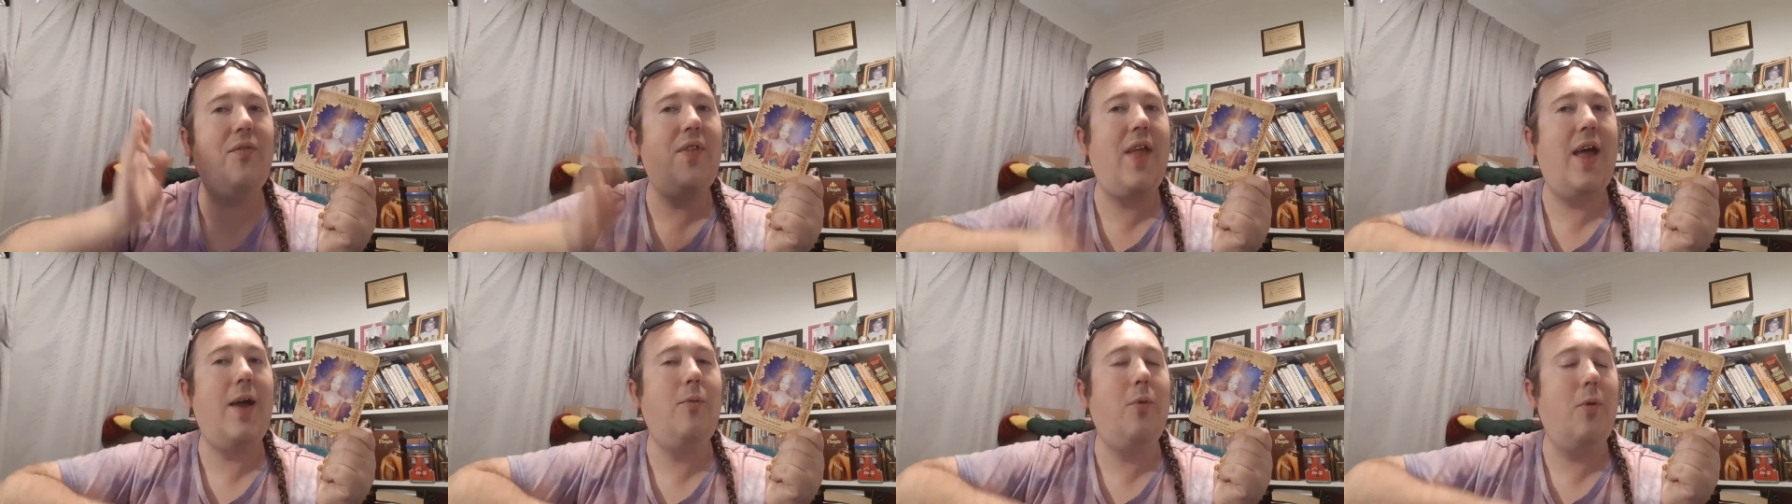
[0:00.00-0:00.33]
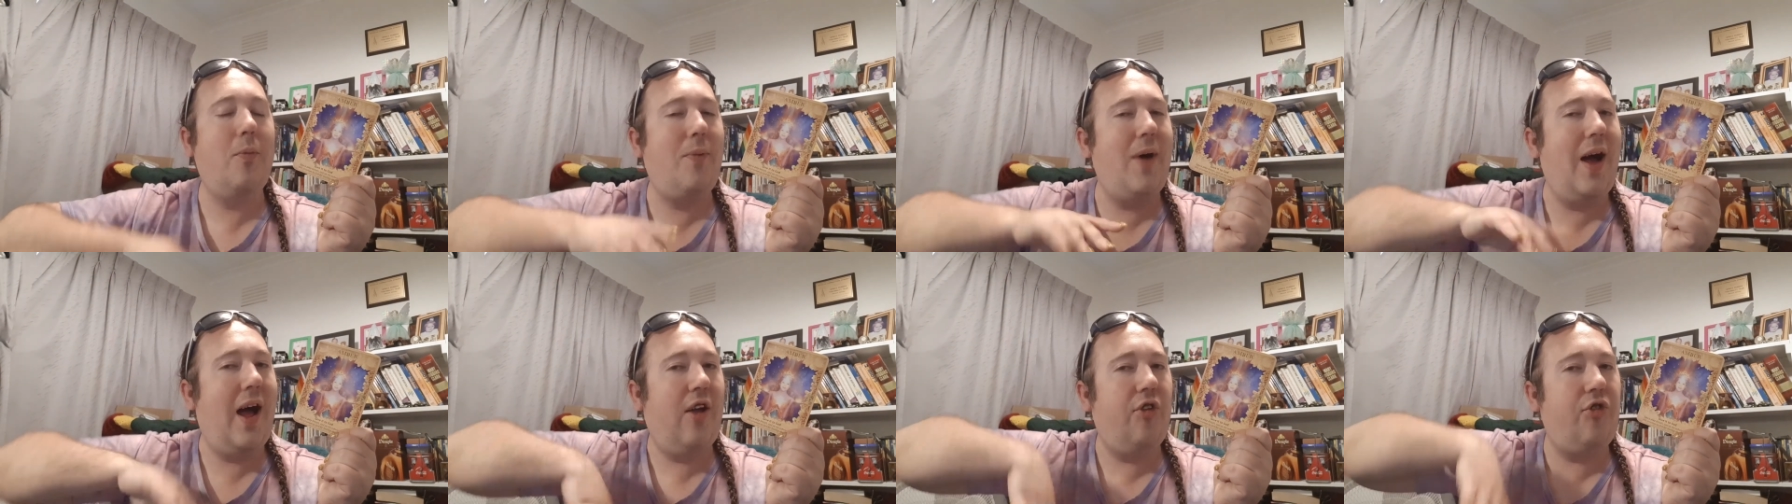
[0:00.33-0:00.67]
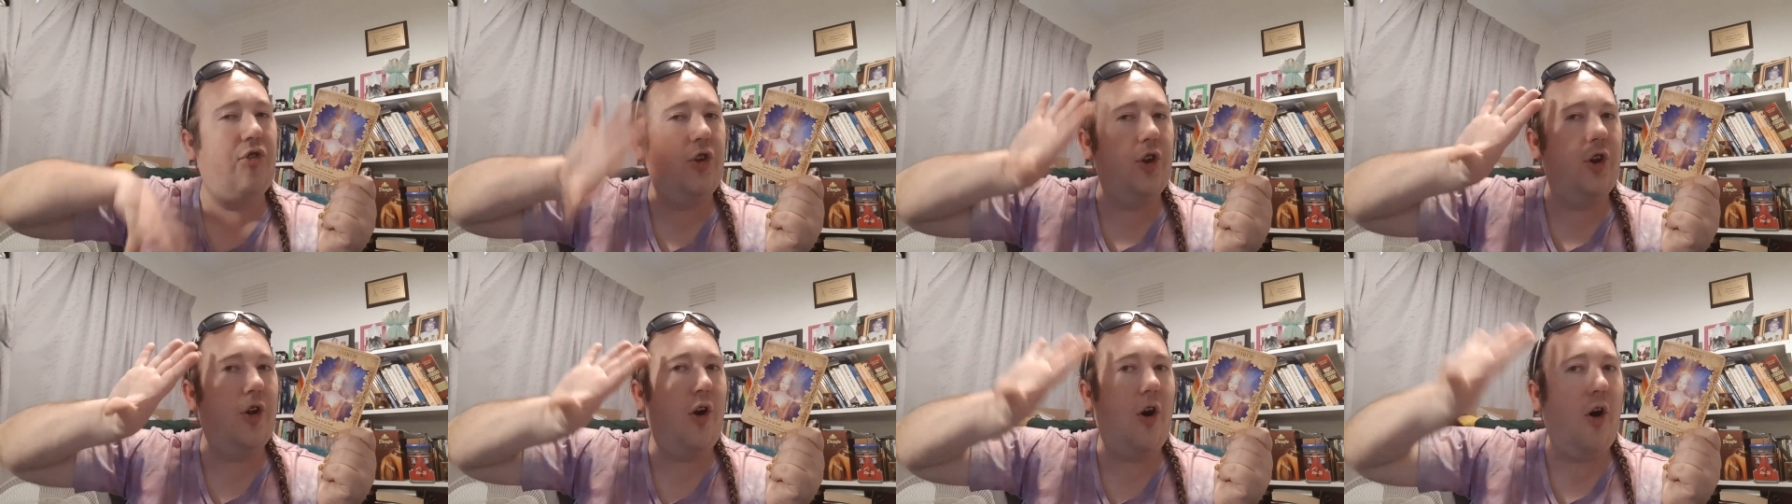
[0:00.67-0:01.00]
They will
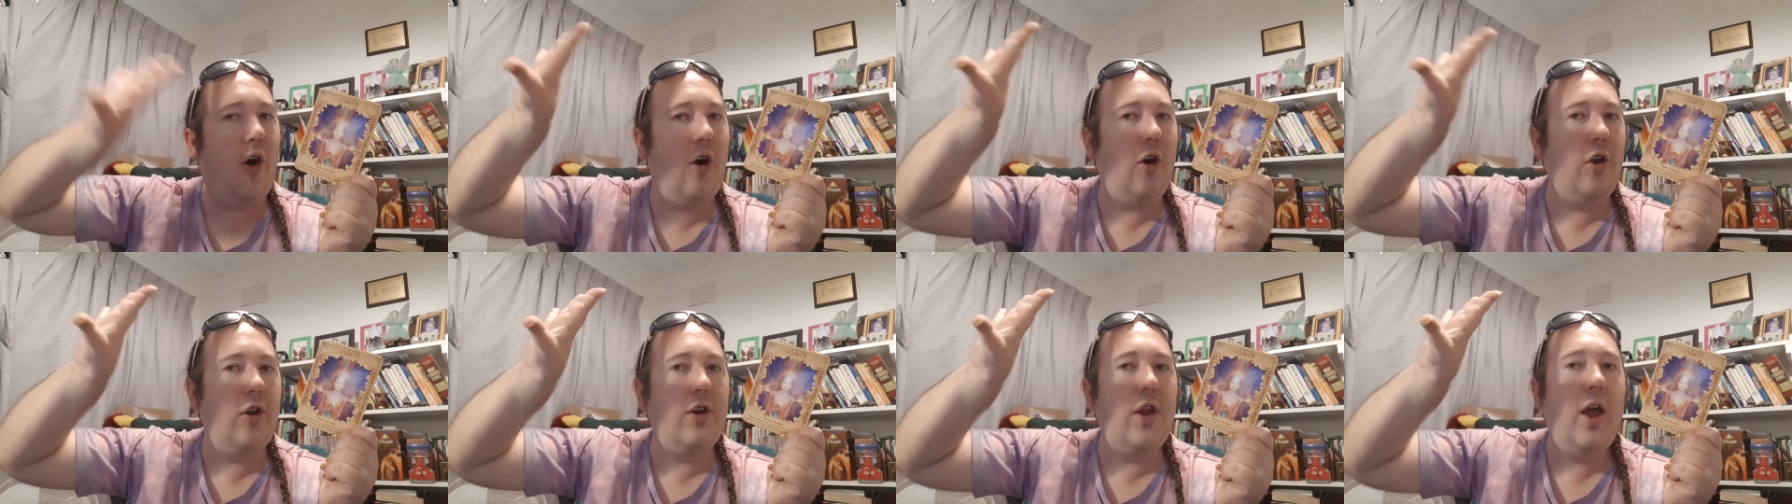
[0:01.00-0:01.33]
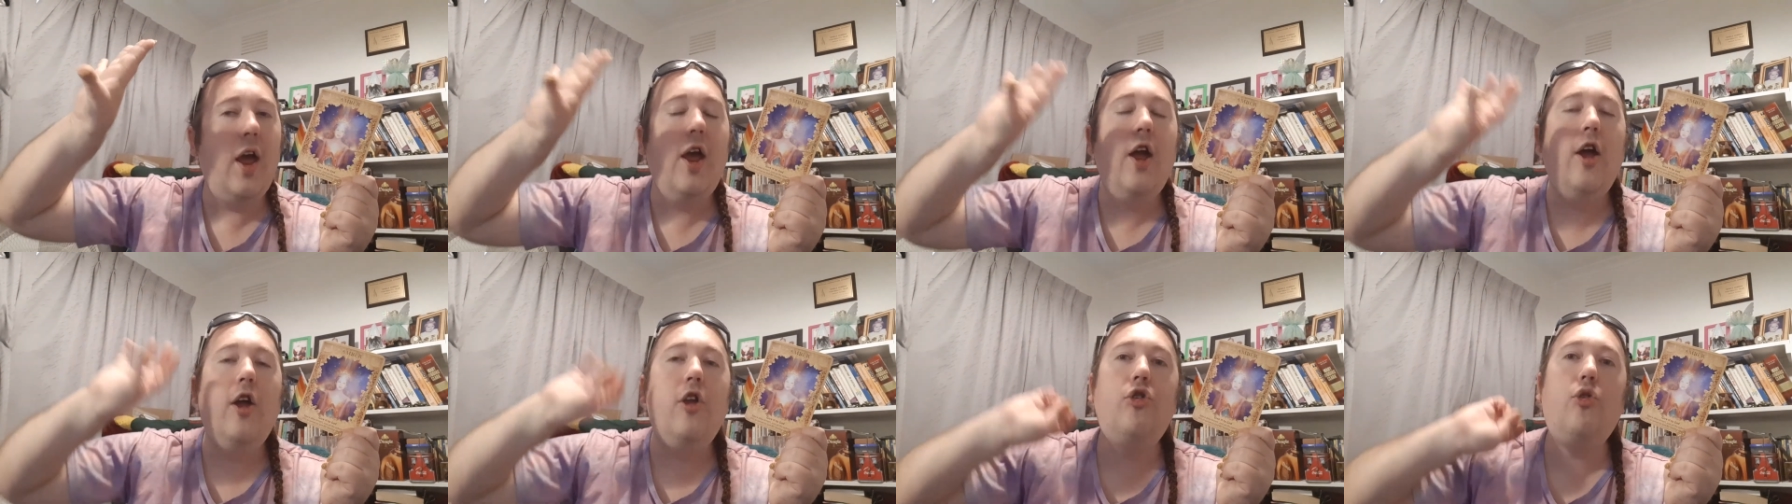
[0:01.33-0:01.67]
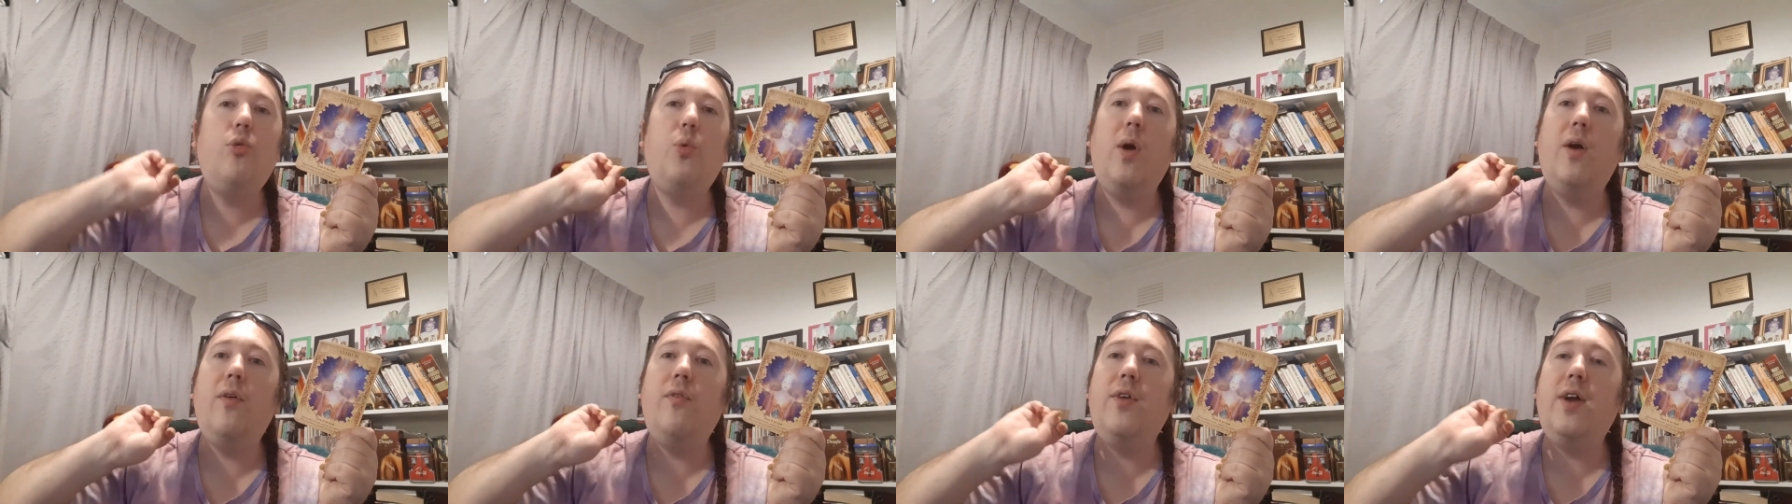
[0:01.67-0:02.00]
pass it on to
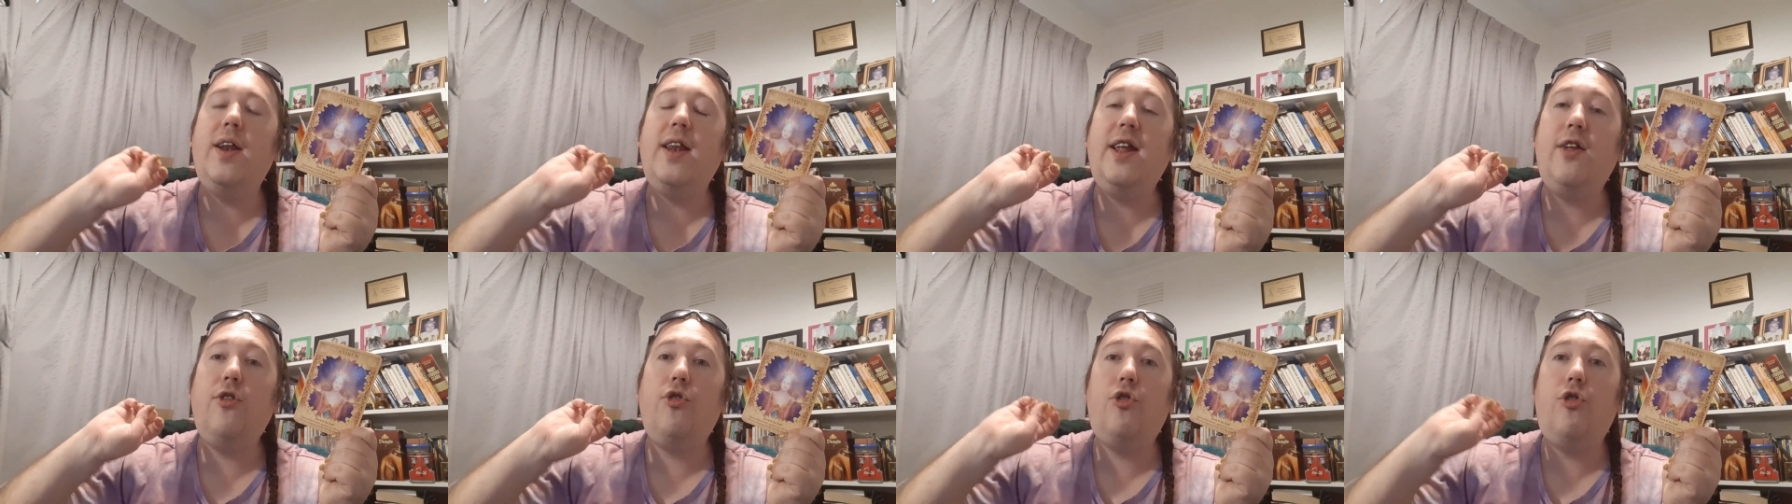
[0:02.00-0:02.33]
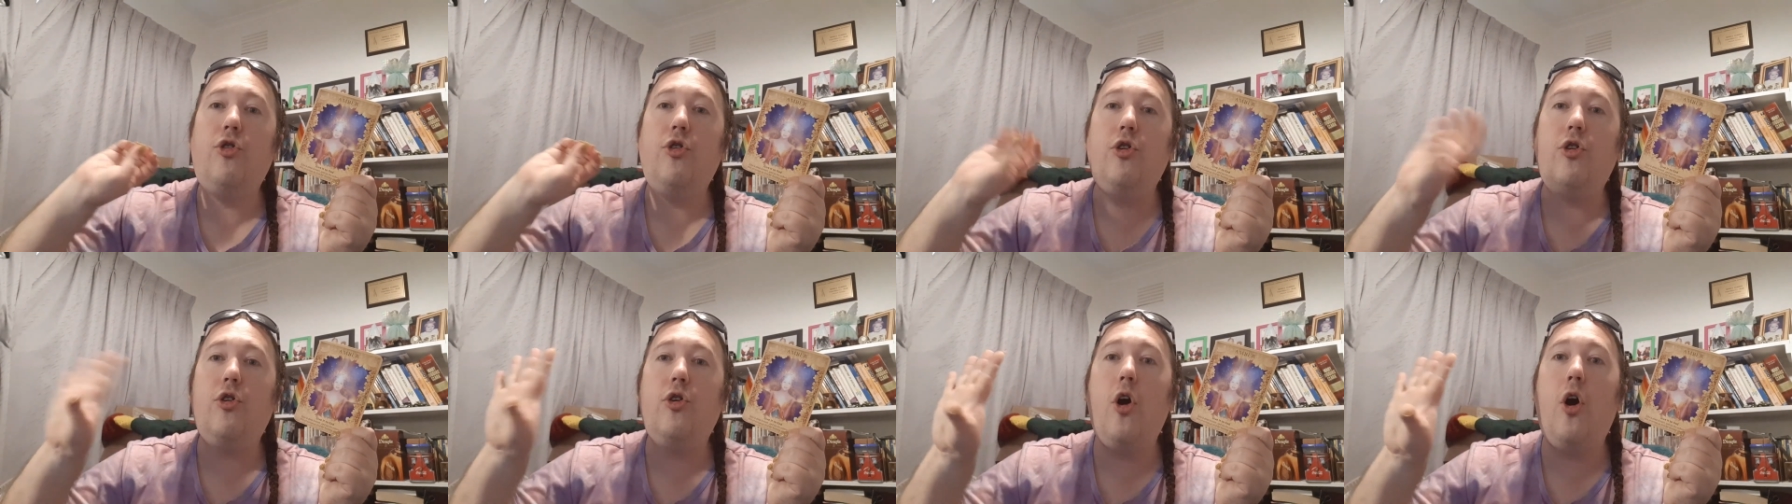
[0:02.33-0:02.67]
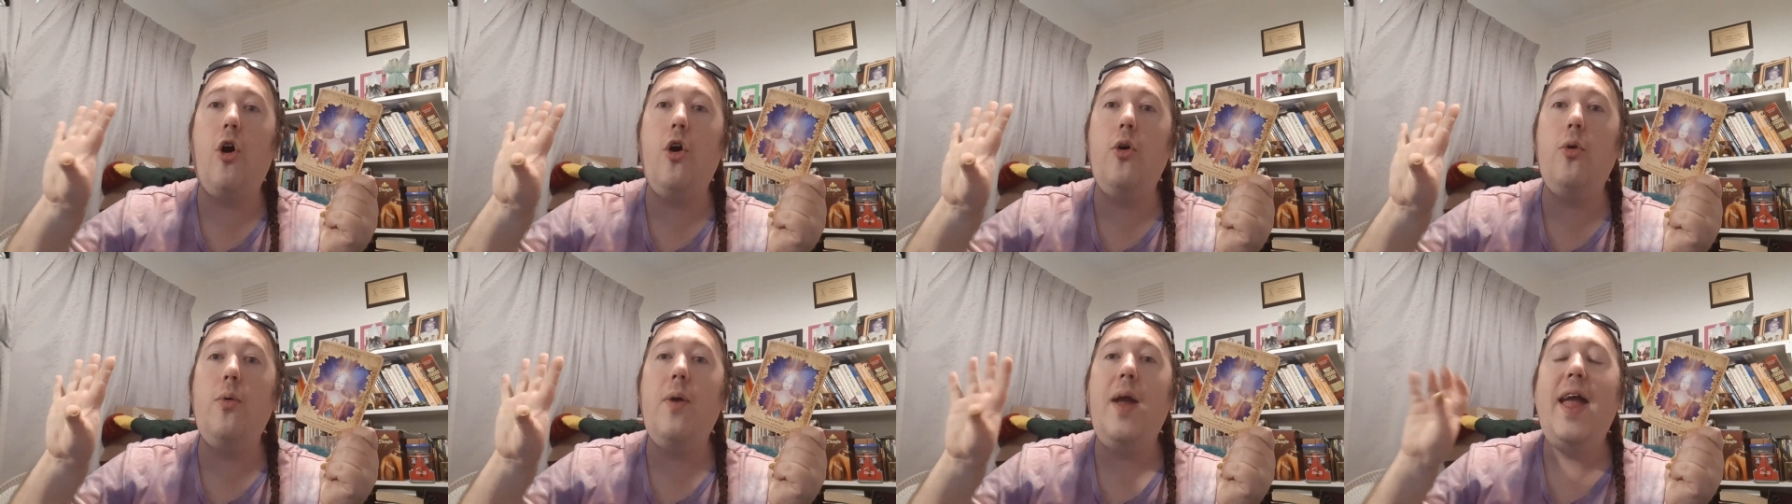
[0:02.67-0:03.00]
wherever it needs to
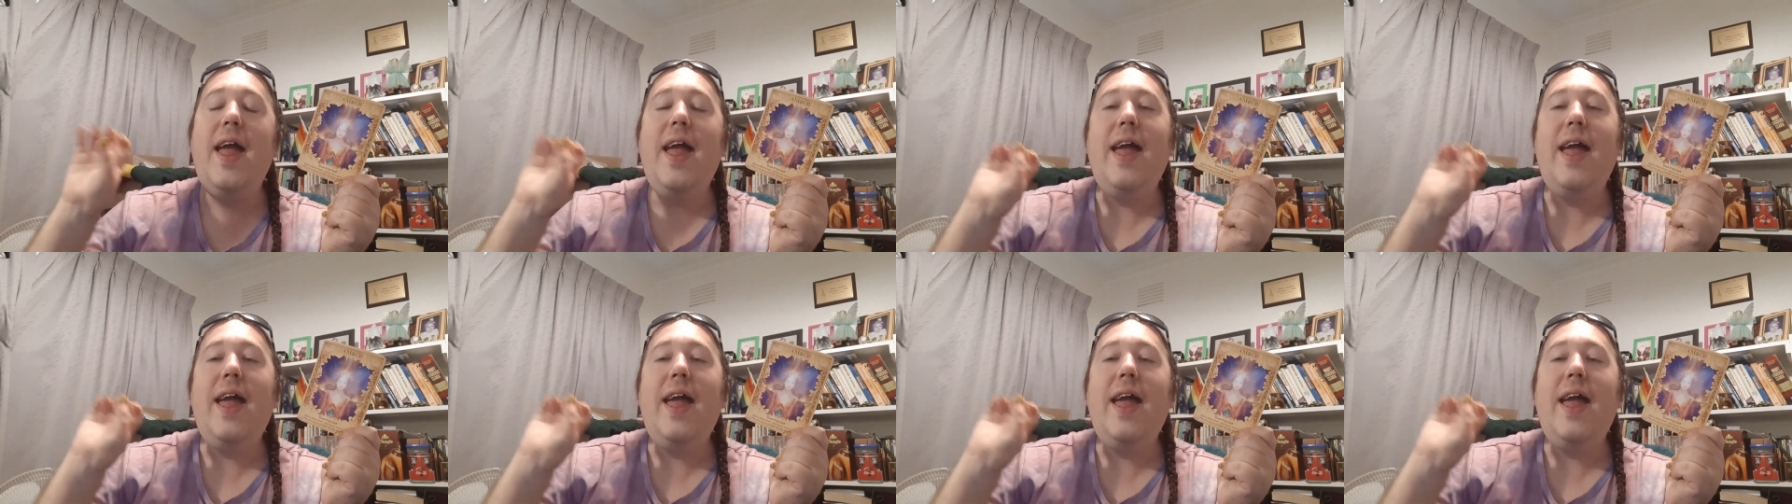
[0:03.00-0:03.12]
go.